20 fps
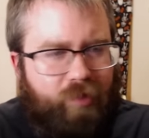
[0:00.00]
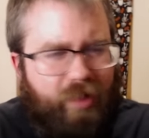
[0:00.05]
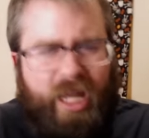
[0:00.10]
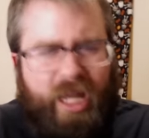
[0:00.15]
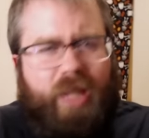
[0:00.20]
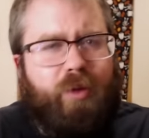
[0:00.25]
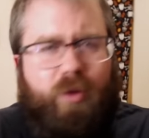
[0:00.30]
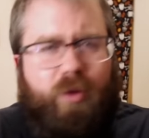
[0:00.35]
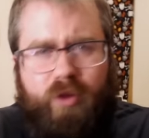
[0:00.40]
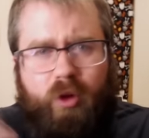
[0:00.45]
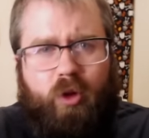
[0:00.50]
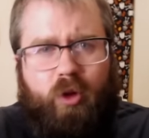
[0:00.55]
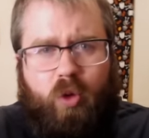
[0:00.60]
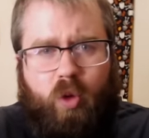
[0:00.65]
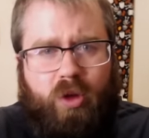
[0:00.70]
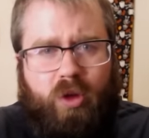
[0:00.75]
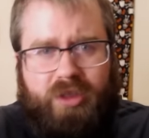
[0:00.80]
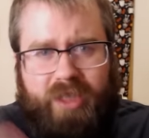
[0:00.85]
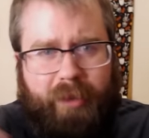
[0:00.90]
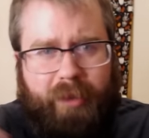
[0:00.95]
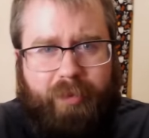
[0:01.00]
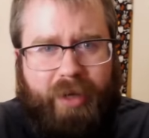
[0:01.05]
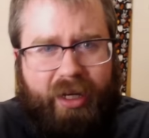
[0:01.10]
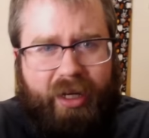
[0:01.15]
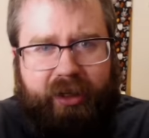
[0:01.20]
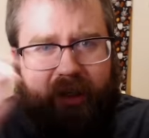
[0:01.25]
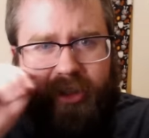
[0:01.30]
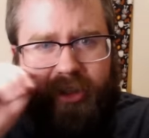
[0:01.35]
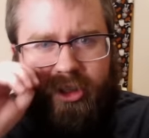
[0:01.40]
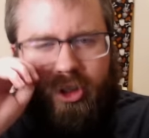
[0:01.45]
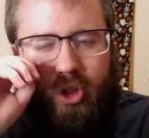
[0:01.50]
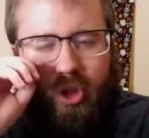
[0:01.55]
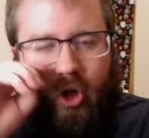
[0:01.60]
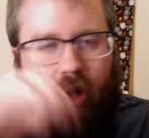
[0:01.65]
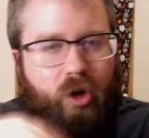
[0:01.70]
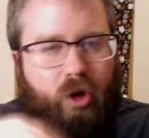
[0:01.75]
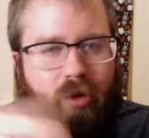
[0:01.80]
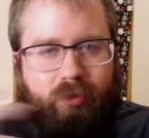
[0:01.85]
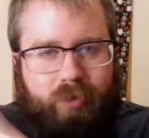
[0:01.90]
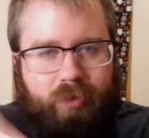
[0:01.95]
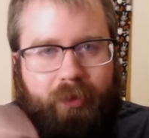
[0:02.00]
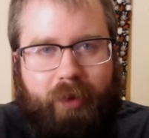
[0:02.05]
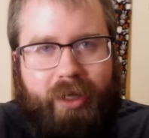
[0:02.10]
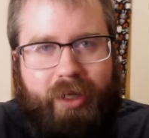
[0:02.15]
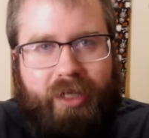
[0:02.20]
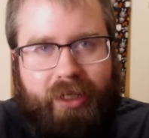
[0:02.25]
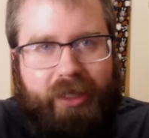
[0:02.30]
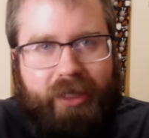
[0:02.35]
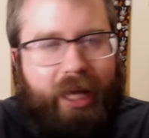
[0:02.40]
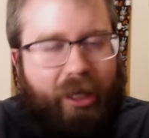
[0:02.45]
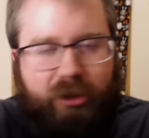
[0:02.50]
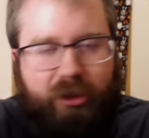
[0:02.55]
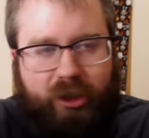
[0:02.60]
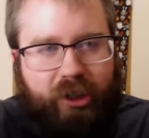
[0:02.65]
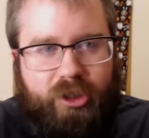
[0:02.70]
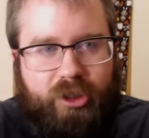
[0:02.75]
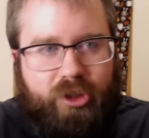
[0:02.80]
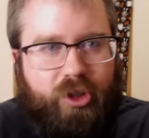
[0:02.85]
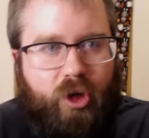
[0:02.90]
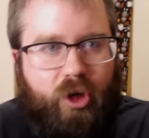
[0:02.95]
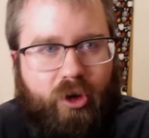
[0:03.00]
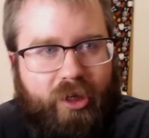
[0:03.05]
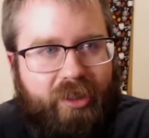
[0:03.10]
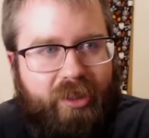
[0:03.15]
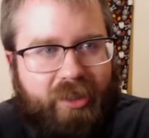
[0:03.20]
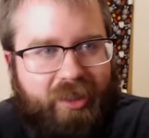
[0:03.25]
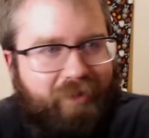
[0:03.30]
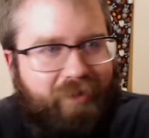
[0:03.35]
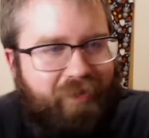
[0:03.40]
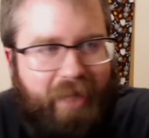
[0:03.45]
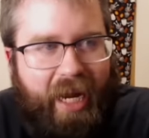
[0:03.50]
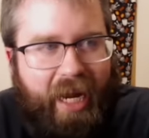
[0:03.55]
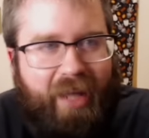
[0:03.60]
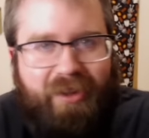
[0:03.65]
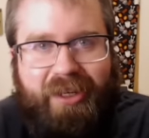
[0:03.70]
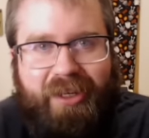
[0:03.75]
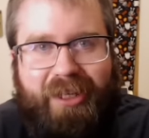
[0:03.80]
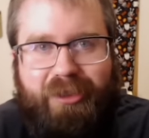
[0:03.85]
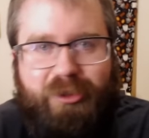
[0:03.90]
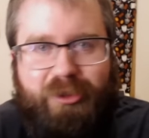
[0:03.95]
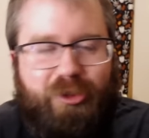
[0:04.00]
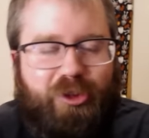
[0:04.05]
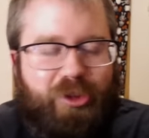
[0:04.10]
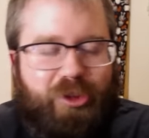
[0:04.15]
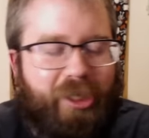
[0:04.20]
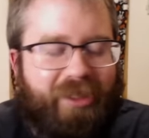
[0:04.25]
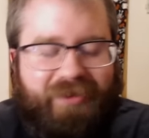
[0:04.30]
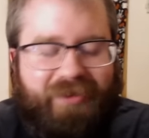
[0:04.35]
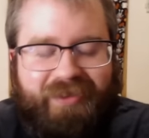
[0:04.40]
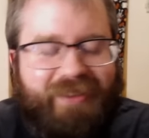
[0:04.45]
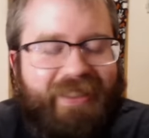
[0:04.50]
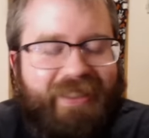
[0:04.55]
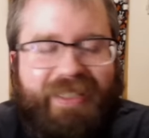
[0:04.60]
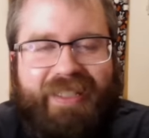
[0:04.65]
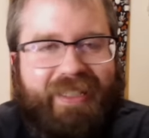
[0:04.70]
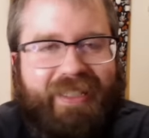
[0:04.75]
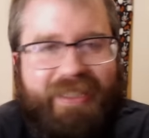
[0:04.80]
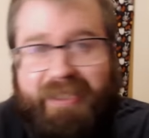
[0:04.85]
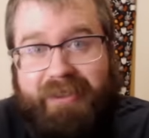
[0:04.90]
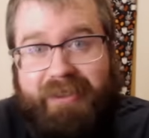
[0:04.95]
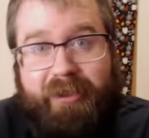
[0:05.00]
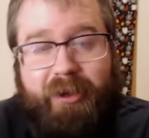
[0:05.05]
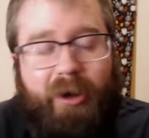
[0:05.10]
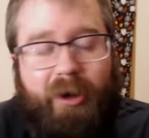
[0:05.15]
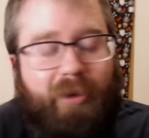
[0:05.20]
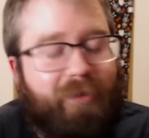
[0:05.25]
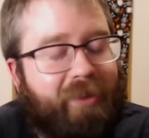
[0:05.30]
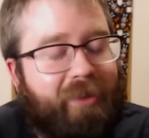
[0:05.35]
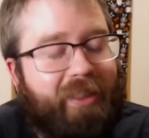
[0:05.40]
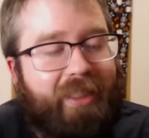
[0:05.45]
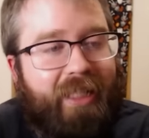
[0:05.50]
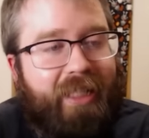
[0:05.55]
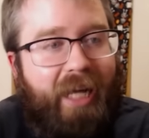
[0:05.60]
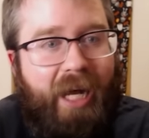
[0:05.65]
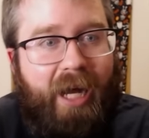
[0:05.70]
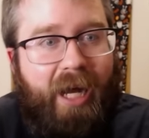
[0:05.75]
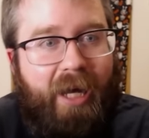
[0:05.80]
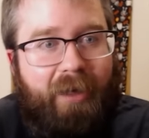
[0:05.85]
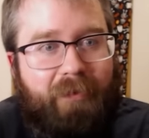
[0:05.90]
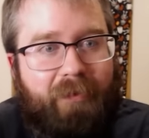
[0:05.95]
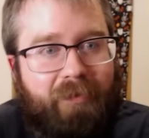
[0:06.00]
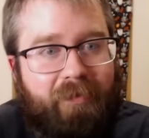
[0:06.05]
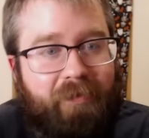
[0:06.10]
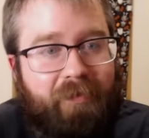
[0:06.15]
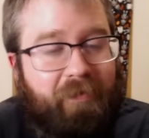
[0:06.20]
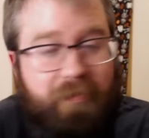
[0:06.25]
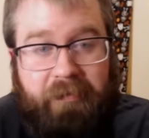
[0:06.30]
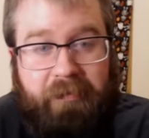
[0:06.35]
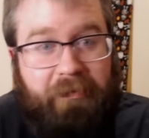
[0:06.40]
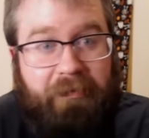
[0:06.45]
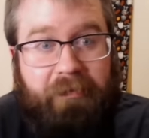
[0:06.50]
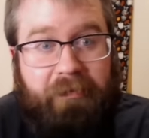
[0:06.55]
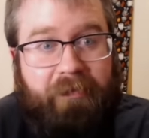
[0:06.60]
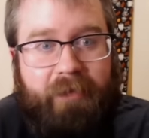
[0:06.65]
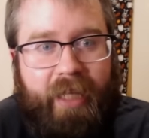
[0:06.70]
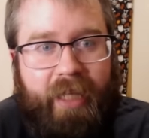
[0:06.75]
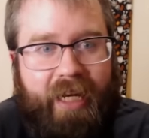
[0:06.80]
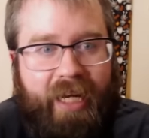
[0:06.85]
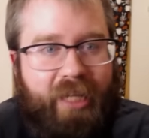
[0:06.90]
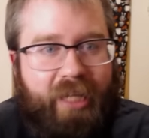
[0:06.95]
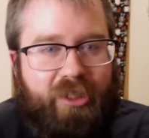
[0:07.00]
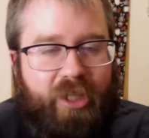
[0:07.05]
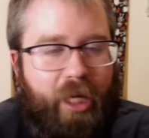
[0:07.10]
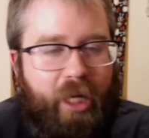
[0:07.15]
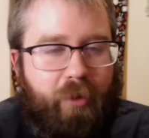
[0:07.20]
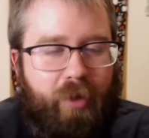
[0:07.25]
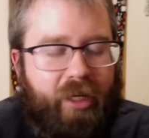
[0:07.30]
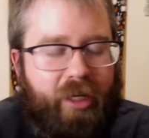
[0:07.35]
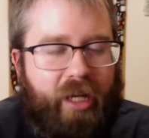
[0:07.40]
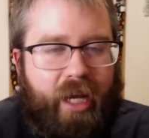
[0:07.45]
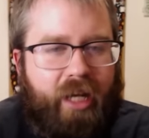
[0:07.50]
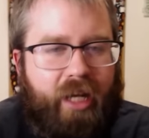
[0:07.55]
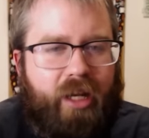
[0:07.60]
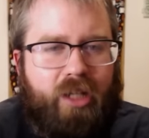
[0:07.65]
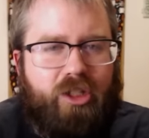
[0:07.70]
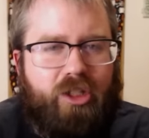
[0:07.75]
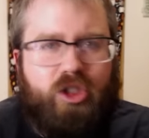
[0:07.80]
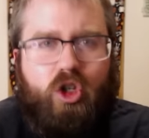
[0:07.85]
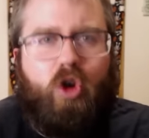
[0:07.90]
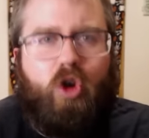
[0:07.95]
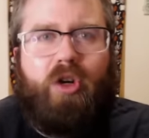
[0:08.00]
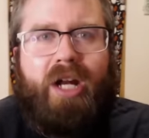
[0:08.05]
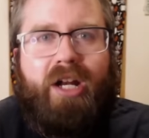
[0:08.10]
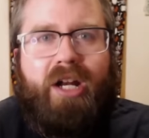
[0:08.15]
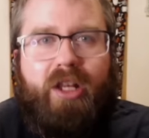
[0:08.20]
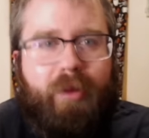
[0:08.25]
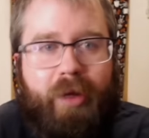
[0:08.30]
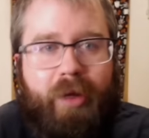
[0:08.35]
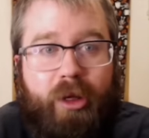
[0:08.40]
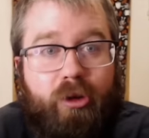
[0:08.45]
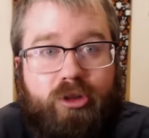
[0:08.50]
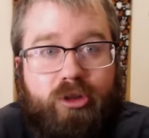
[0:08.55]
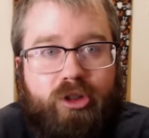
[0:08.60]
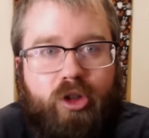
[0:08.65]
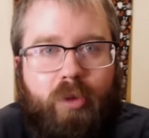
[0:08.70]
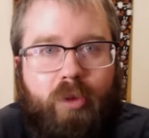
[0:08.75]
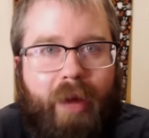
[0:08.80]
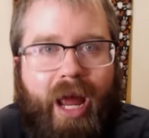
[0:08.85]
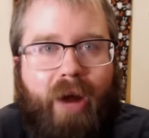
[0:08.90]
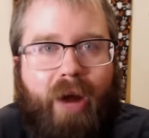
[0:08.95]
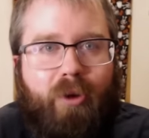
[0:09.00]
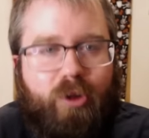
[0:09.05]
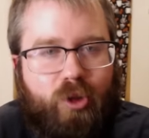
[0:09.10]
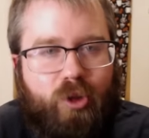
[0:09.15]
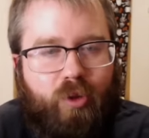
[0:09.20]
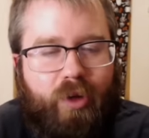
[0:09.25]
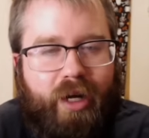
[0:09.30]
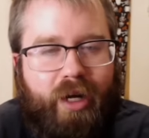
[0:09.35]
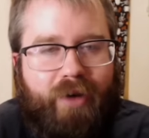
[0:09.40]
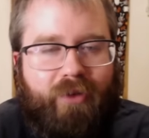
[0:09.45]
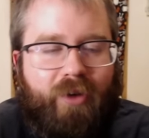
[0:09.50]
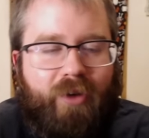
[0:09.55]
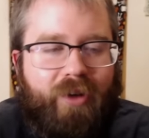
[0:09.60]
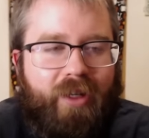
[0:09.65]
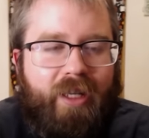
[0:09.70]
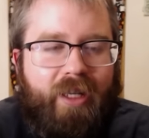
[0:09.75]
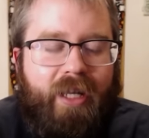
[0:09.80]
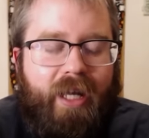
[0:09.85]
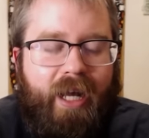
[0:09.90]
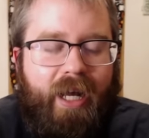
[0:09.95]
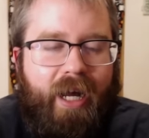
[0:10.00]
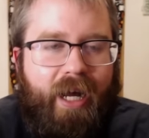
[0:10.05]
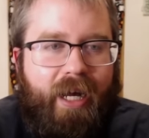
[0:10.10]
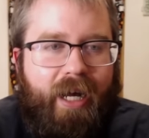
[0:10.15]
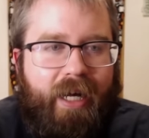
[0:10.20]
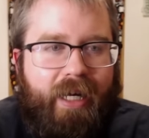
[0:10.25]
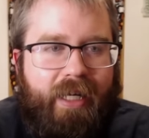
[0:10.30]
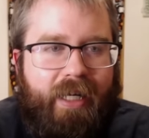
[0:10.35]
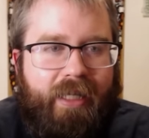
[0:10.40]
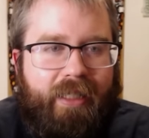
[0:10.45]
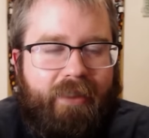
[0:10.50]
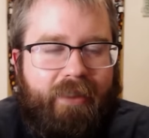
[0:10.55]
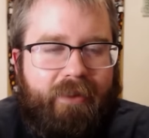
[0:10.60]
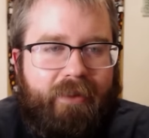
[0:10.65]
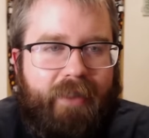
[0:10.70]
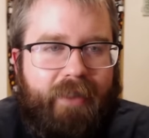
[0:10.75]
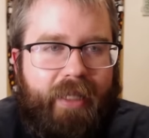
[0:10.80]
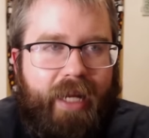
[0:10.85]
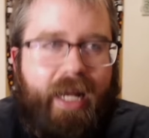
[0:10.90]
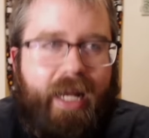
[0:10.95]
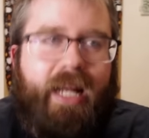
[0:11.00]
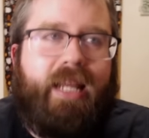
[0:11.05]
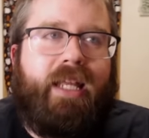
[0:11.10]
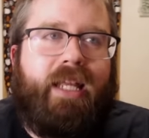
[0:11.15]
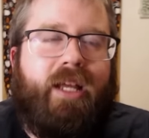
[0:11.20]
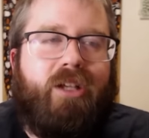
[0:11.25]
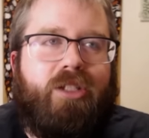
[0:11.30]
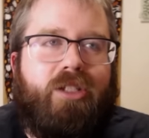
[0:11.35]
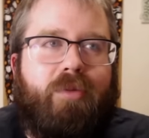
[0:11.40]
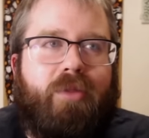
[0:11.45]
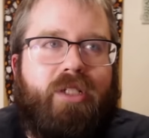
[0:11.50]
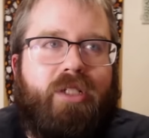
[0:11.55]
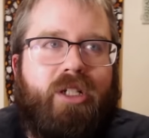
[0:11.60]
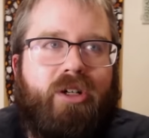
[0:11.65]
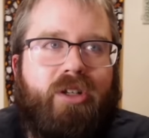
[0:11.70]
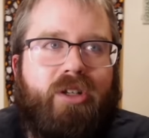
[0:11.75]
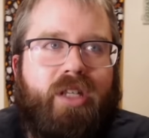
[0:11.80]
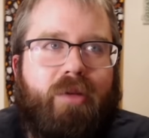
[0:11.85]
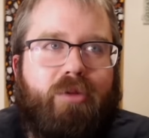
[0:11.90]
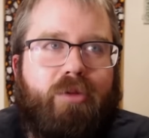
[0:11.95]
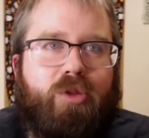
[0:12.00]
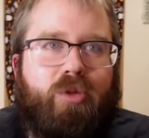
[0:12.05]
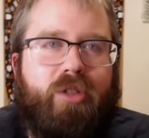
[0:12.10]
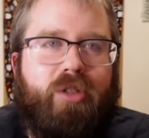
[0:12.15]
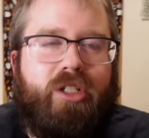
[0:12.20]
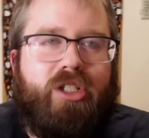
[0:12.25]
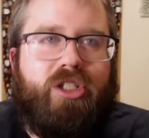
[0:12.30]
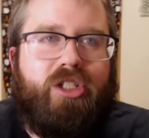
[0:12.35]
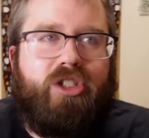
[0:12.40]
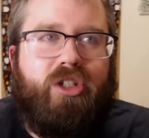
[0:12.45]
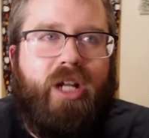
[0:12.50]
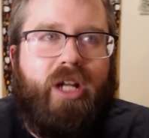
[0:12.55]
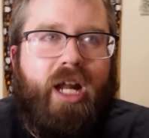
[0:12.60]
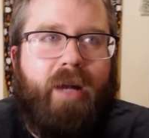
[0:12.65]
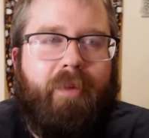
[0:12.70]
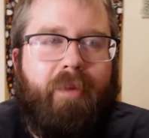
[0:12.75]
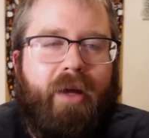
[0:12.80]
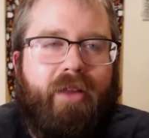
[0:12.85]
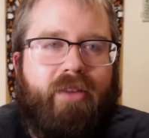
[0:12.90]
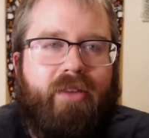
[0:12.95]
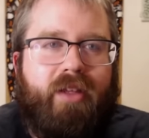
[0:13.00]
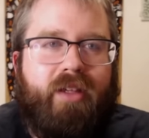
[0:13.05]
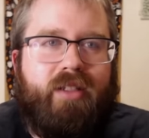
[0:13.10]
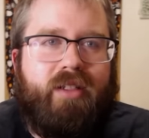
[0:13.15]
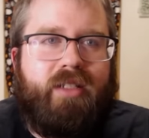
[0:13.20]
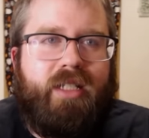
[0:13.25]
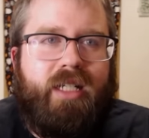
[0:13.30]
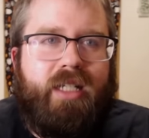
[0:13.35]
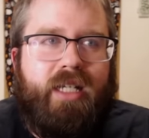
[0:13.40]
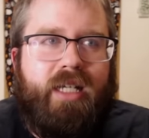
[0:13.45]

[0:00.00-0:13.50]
and the reveal, of course, that Ben can just turn Ben ten thousand can just turn into aliens and shit, and you know, um, and he's he, he doesn't turn into them. He uses their powers or whatever. Uh, anything else in particular that was really stood out about this?